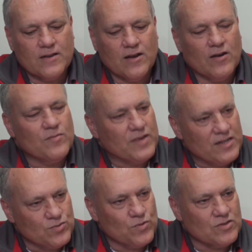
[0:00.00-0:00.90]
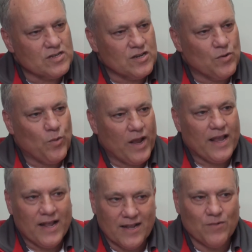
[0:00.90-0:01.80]
can't beat Swansea
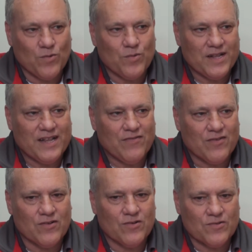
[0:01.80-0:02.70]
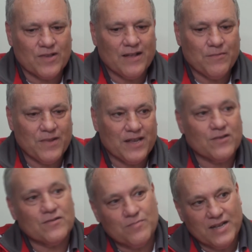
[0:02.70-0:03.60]
away, and that will be difficult, and we
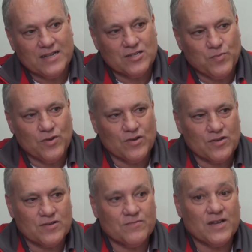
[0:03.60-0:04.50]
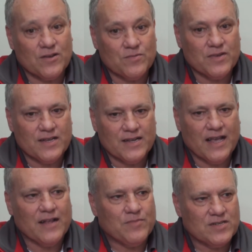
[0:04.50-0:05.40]
could beat Spurs, we could be in
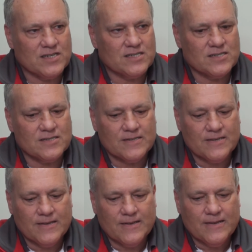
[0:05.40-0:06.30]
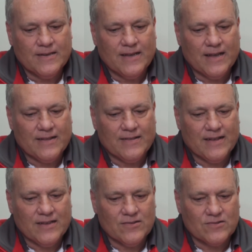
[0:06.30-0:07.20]
eighth position and
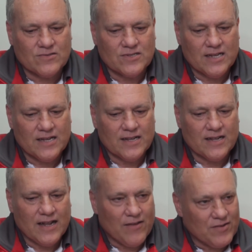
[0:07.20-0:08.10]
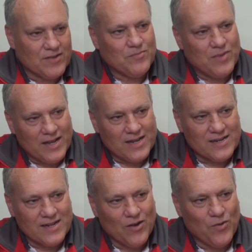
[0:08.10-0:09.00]
then you consider that Everton plays
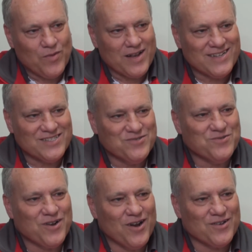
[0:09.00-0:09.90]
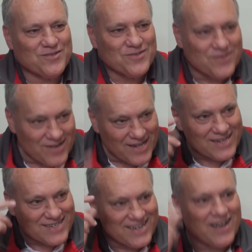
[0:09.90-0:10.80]
at home against Newcastle, so that
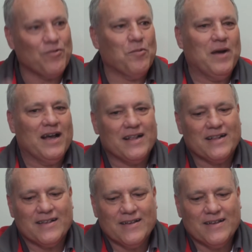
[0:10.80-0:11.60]
is in our mind.